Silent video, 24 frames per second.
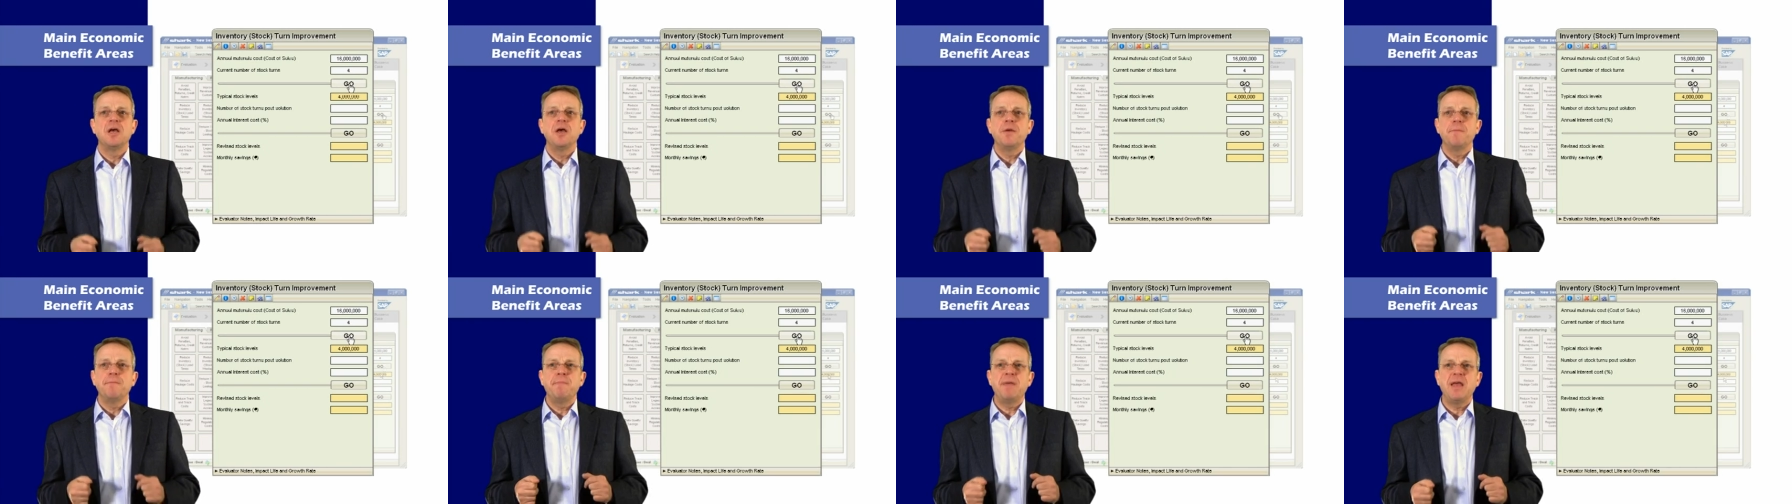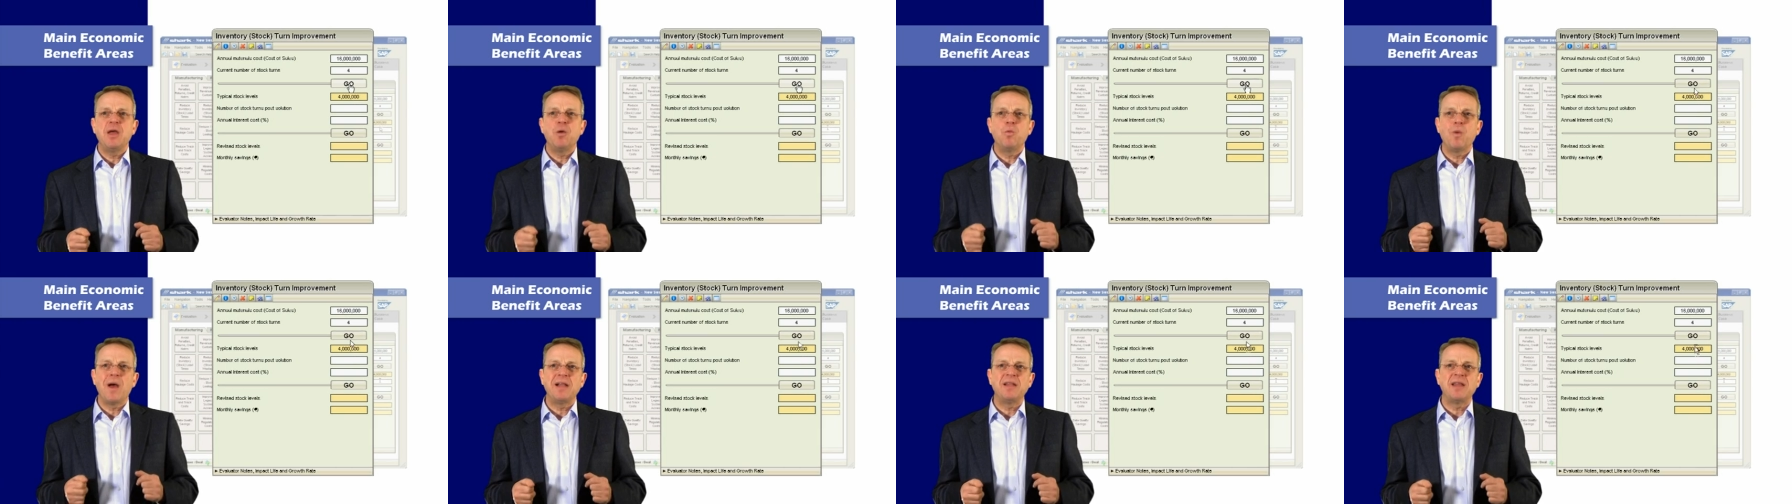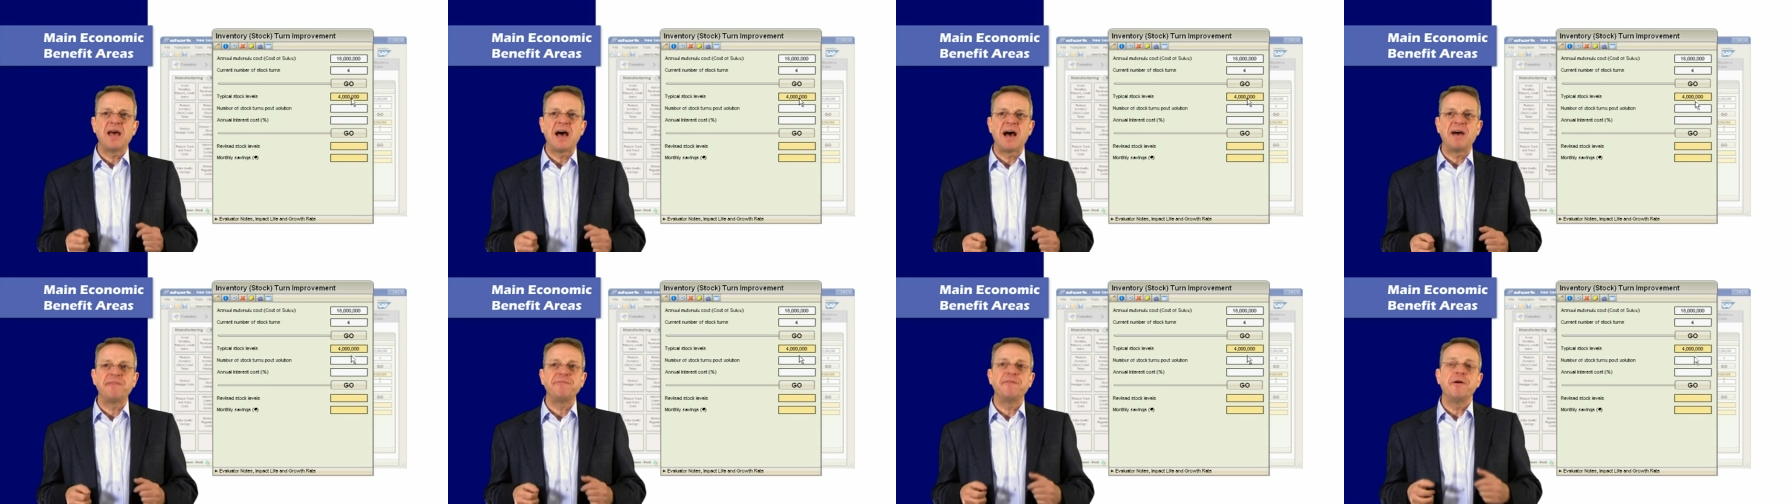may well
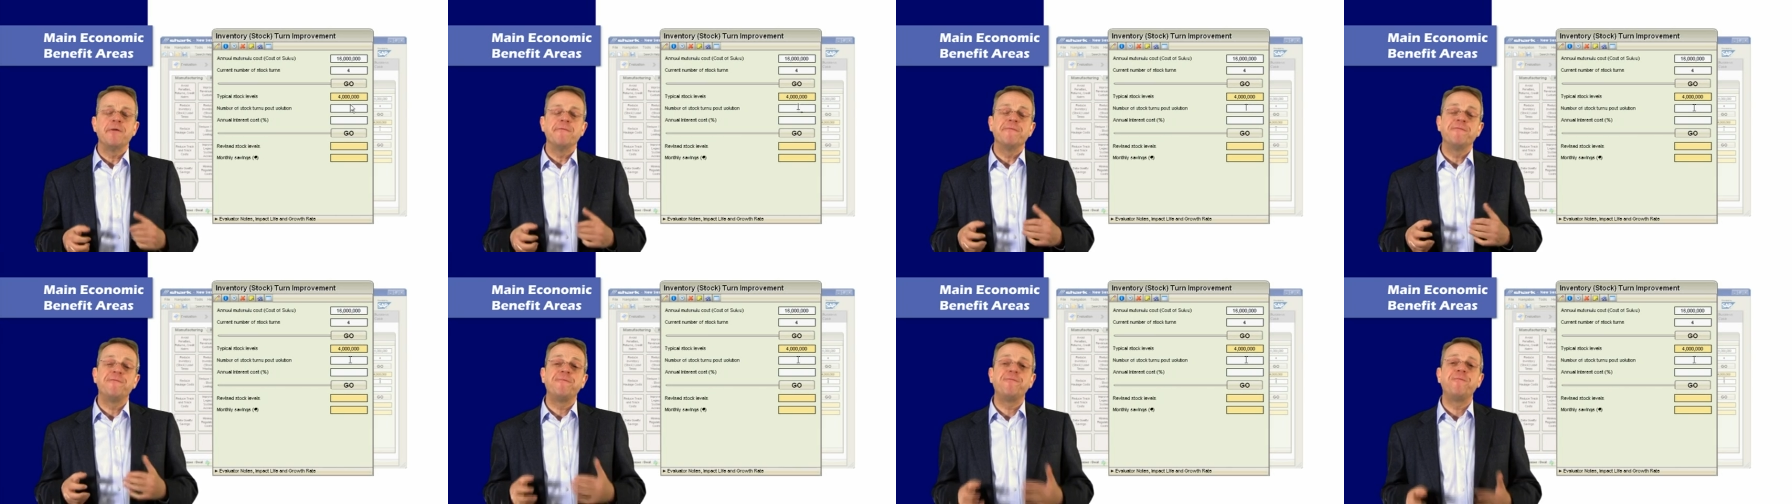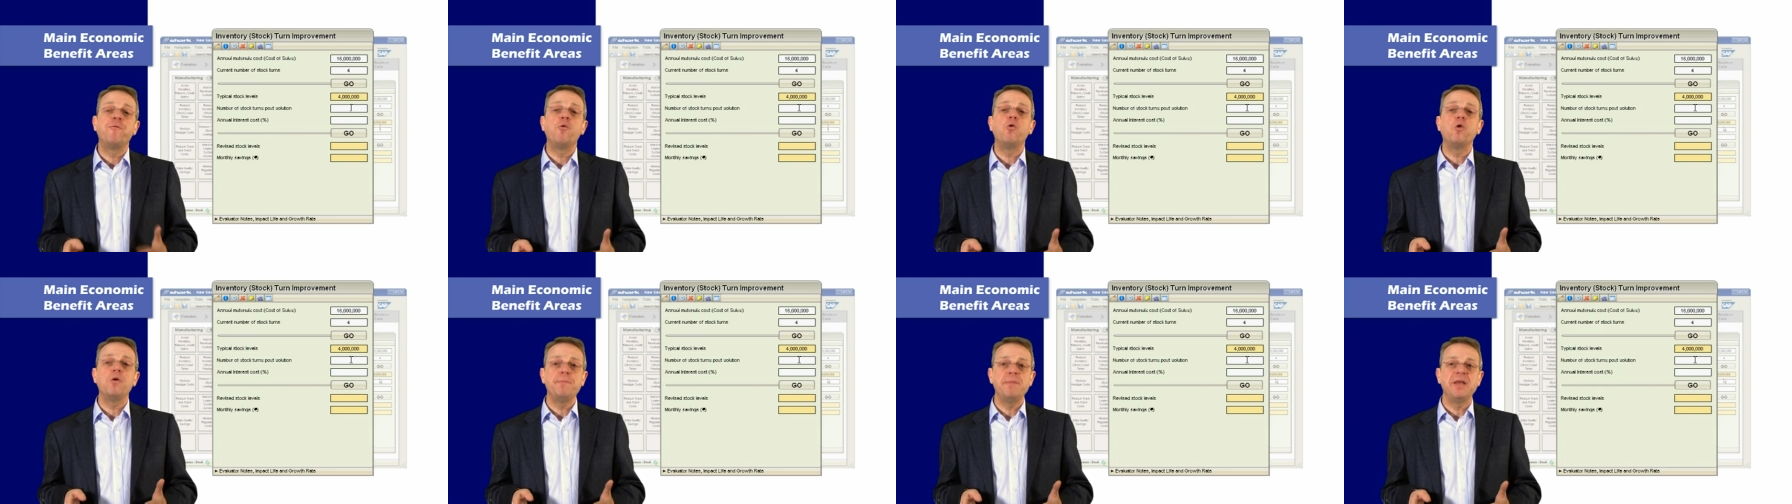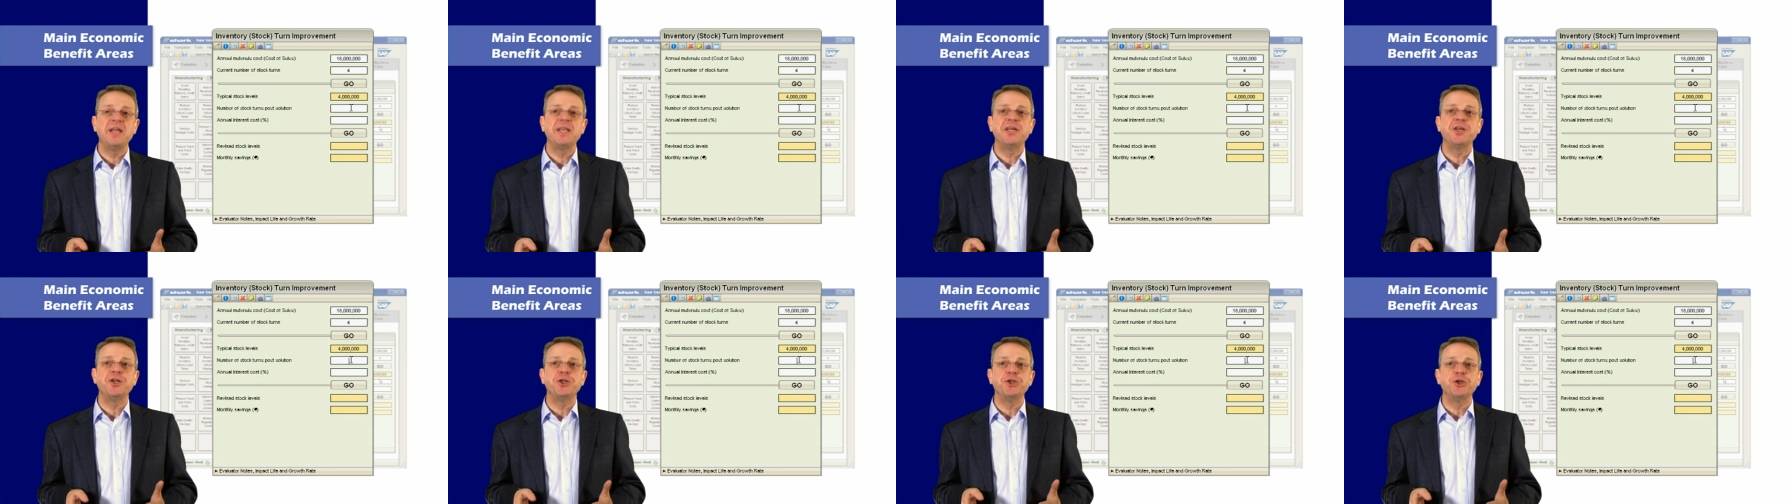have 4
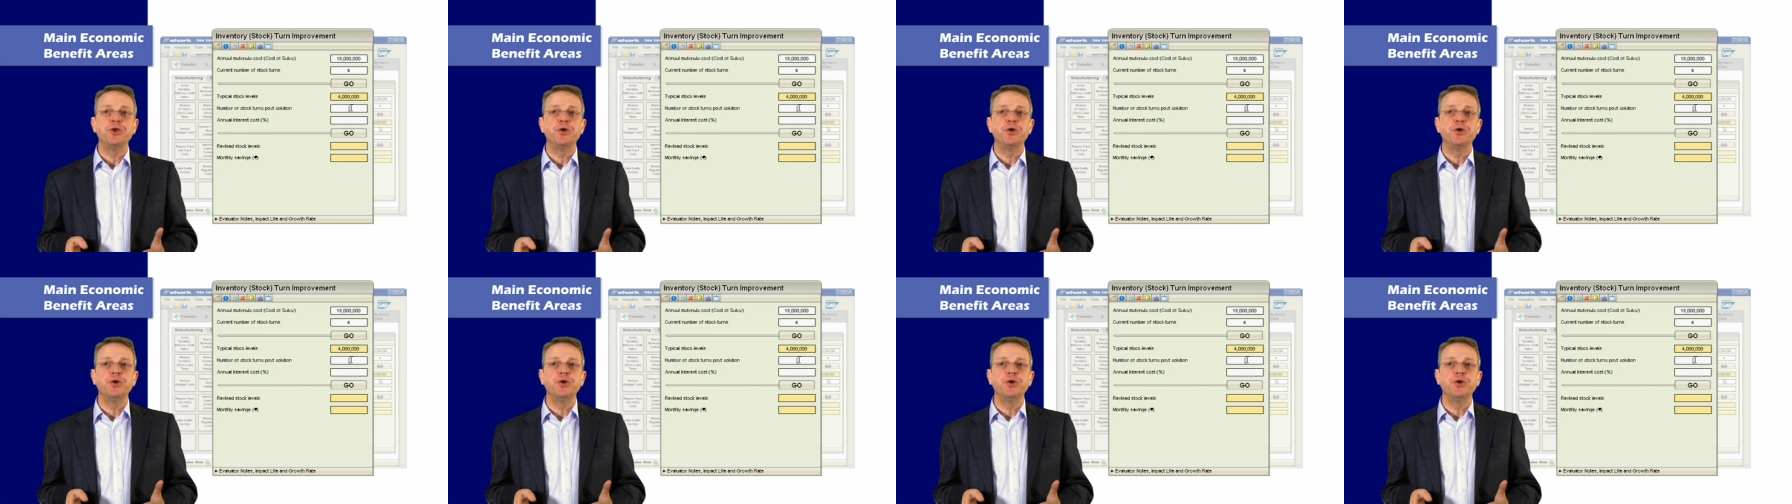million